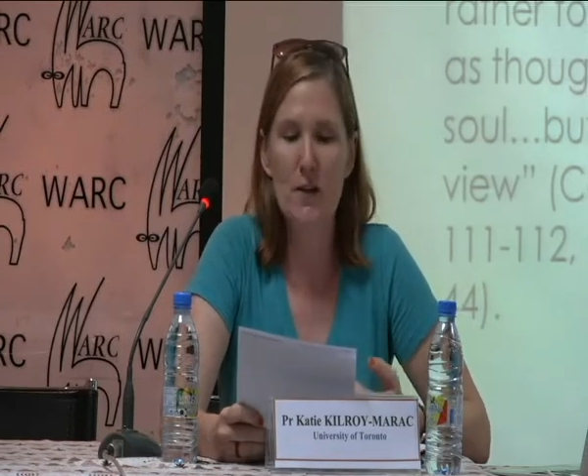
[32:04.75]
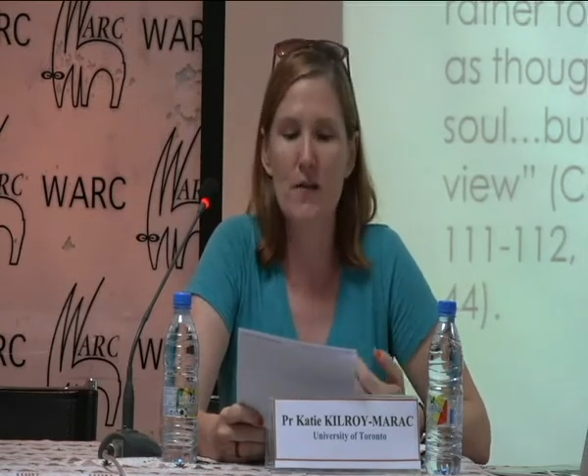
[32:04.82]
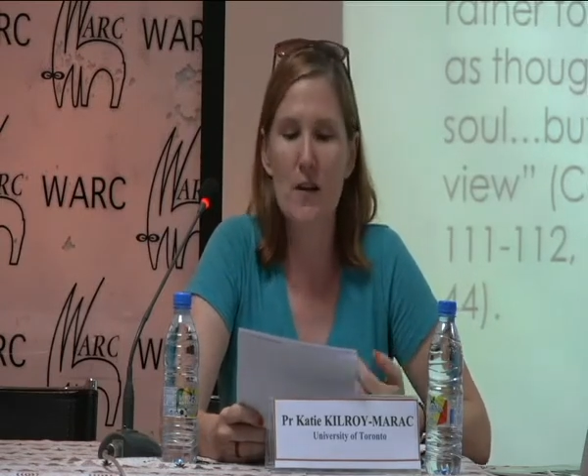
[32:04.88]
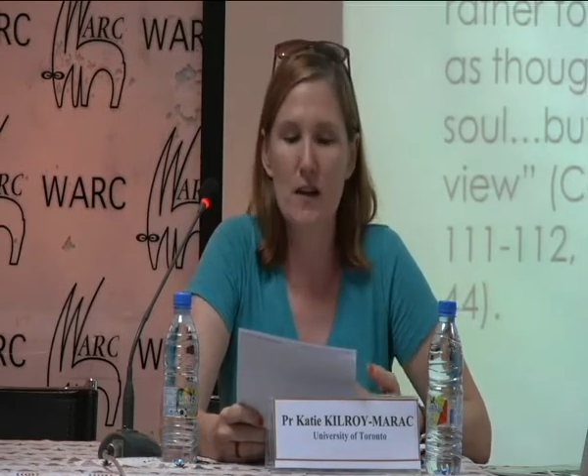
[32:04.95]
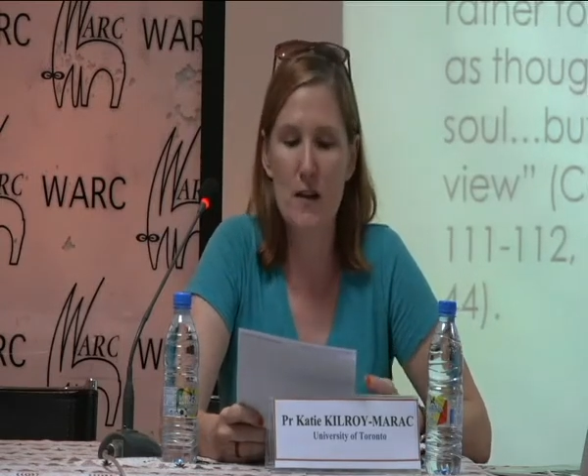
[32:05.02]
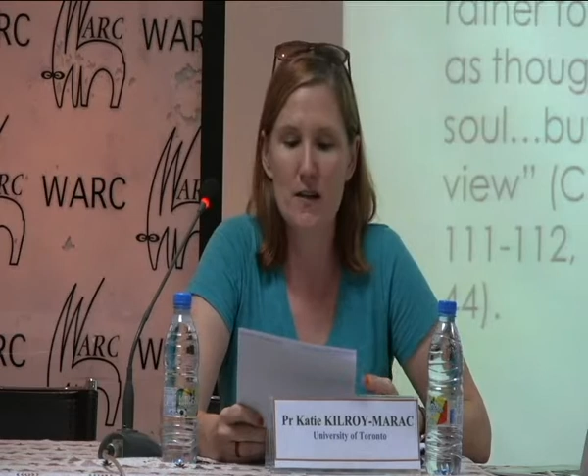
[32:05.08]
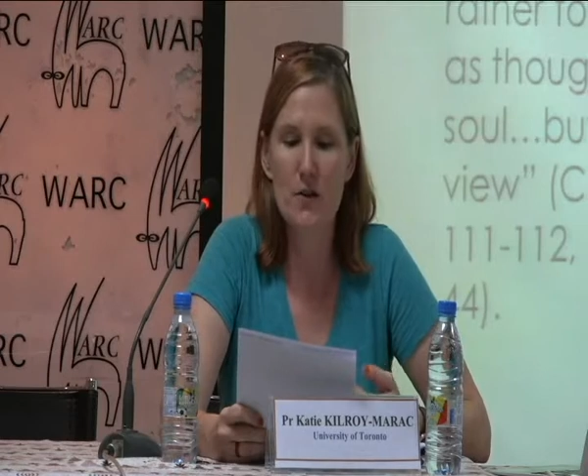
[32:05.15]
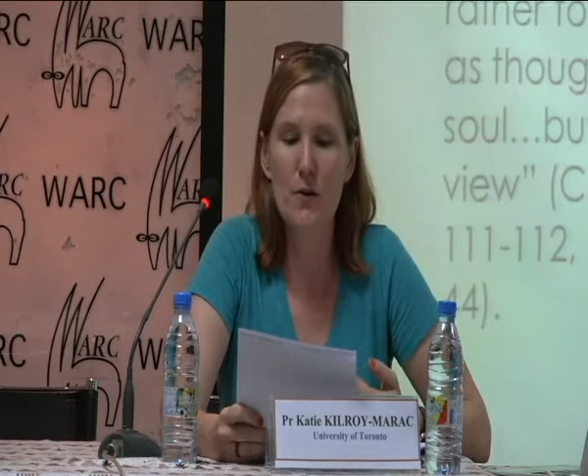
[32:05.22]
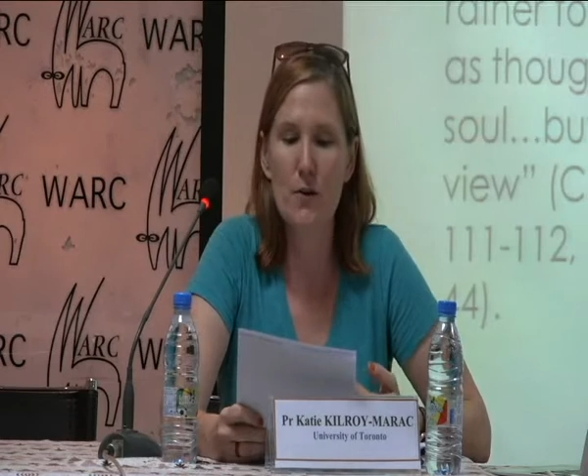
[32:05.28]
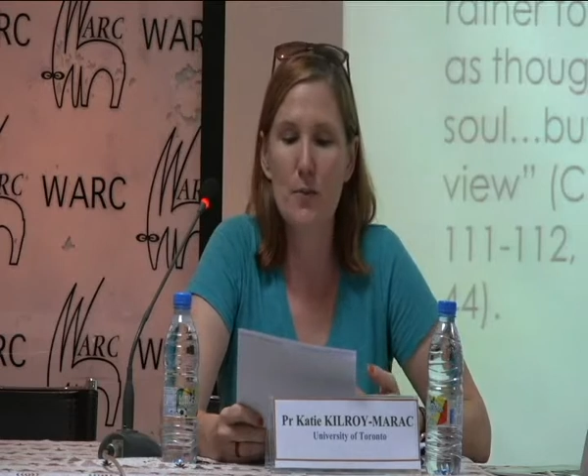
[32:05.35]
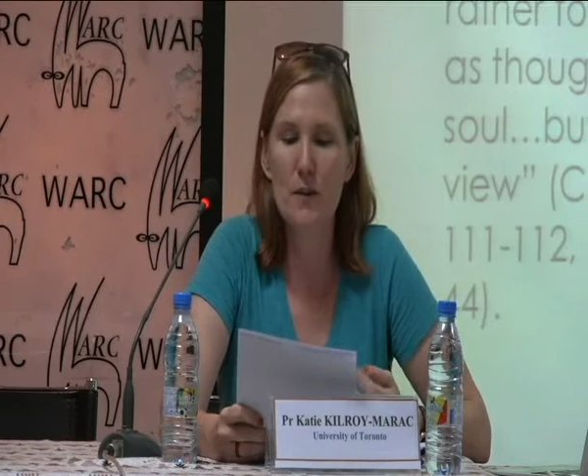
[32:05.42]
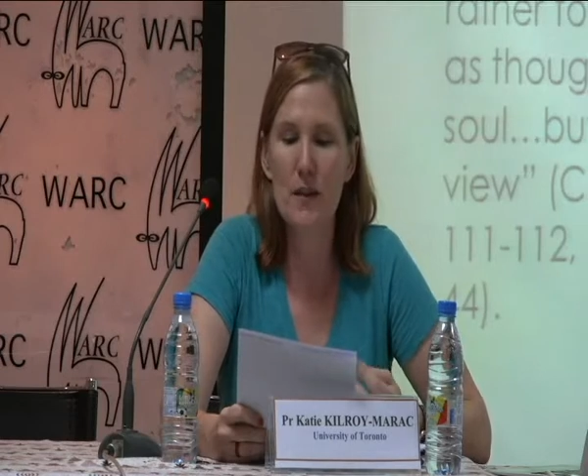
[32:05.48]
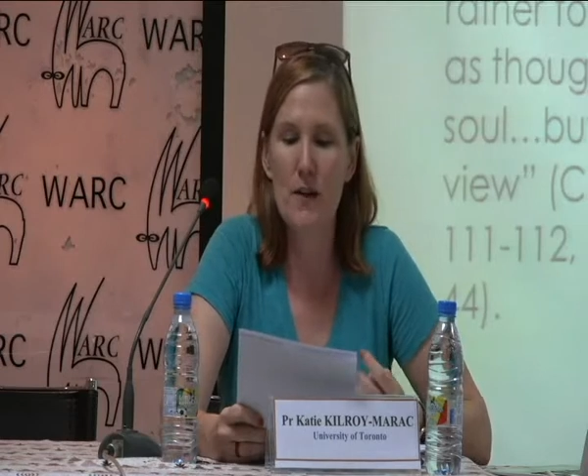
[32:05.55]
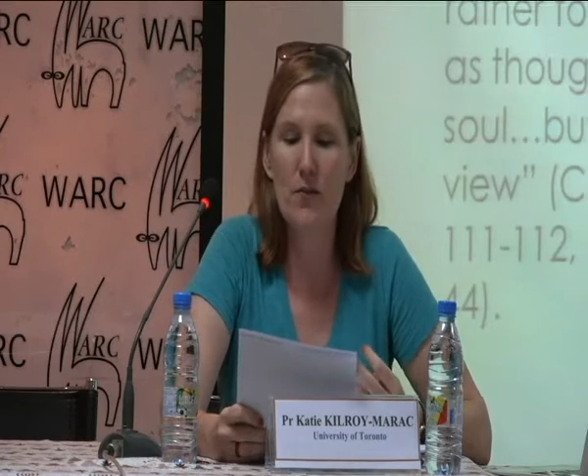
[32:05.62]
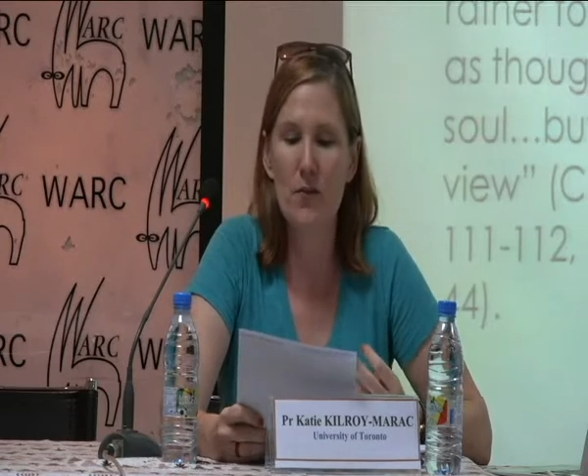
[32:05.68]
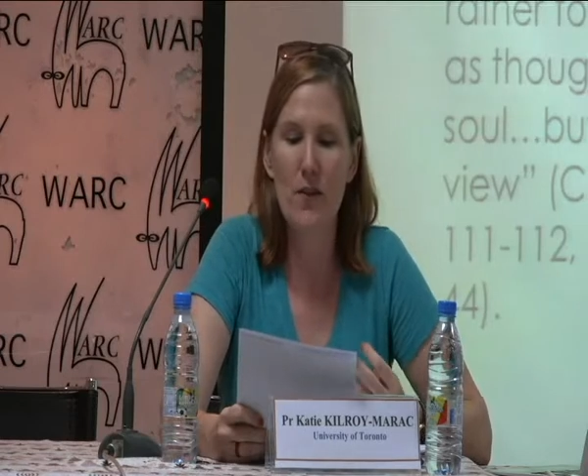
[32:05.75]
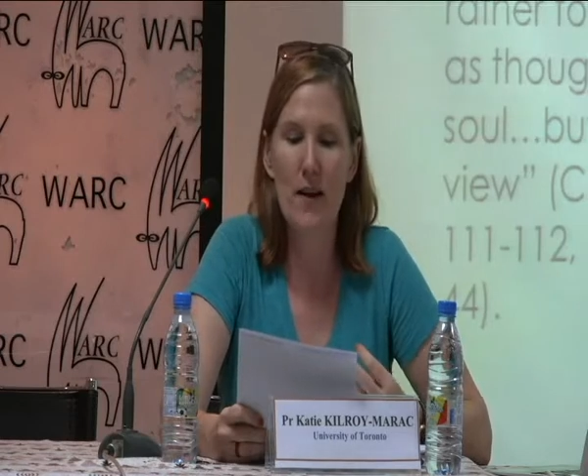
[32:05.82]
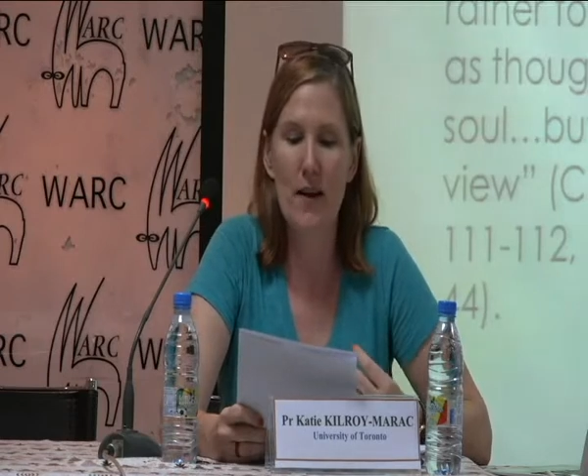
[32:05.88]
of the history, beliefs,